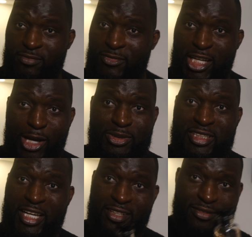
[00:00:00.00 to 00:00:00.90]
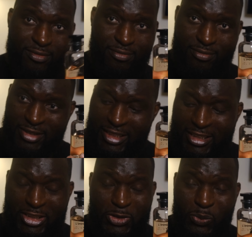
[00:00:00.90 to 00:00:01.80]
I would say
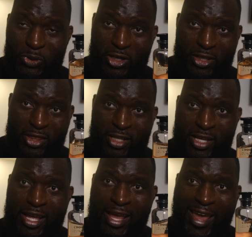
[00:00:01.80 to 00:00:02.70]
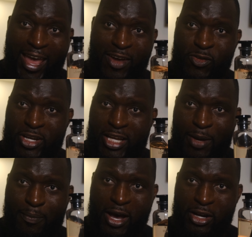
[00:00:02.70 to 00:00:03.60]
this is worth every
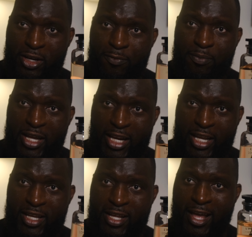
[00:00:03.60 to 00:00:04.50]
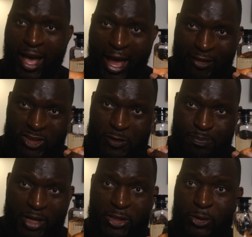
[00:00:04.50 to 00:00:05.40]
amount of money I have
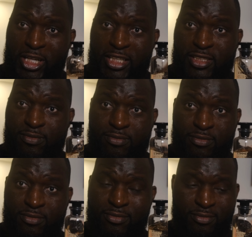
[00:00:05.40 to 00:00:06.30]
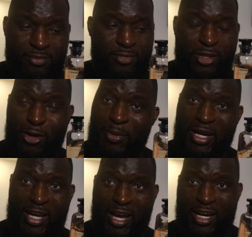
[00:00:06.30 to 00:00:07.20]
spent on it. Oh my
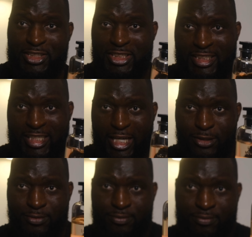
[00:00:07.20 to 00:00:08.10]
God, as you can tell,